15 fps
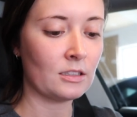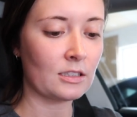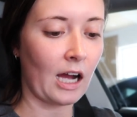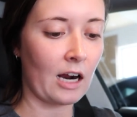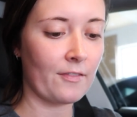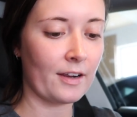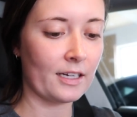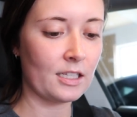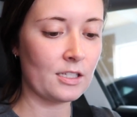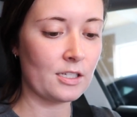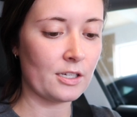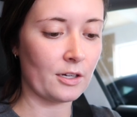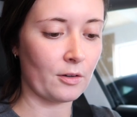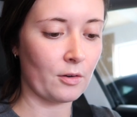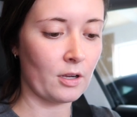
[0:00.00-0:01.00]
got ran
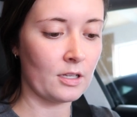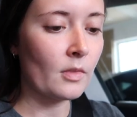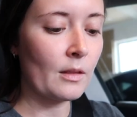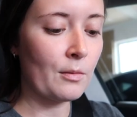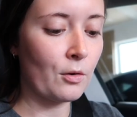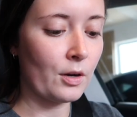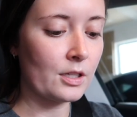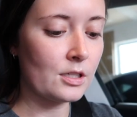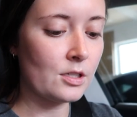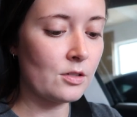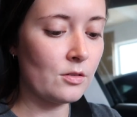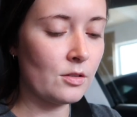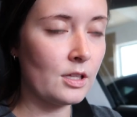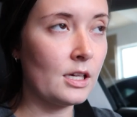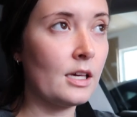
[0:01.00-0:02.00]
into. I'm going
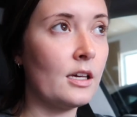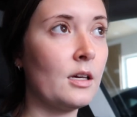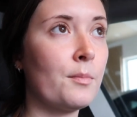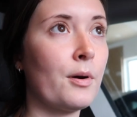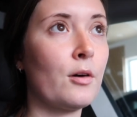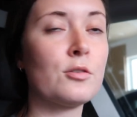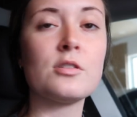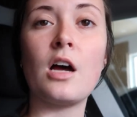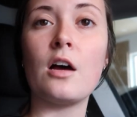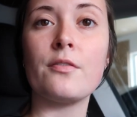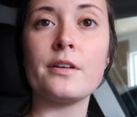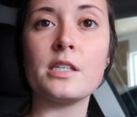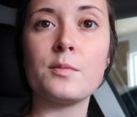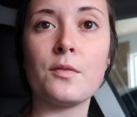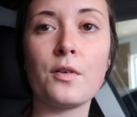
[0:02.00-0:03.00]
to the post
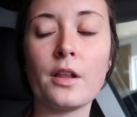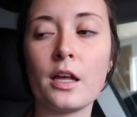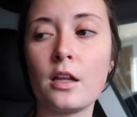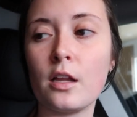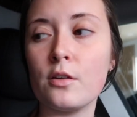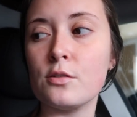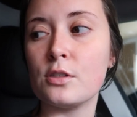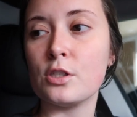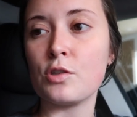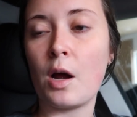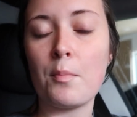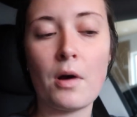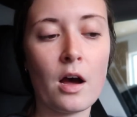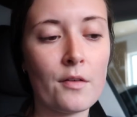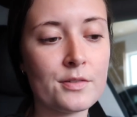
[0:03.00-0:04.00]
office before they close to
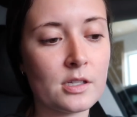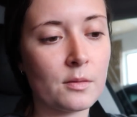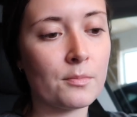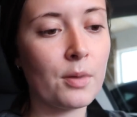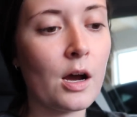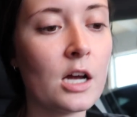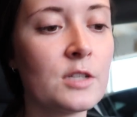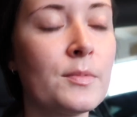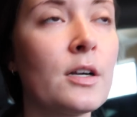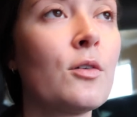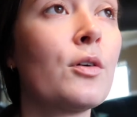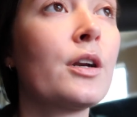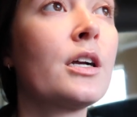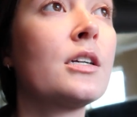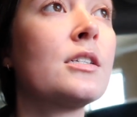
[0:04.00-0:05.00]
drop off some Poshmark
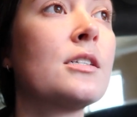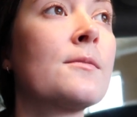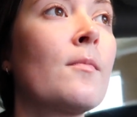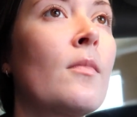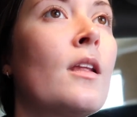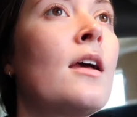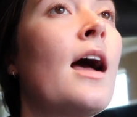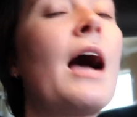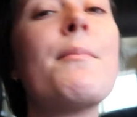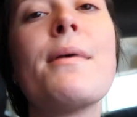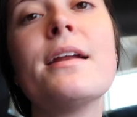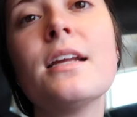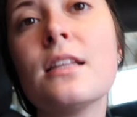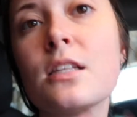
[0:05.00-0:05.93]
orders. I'm ending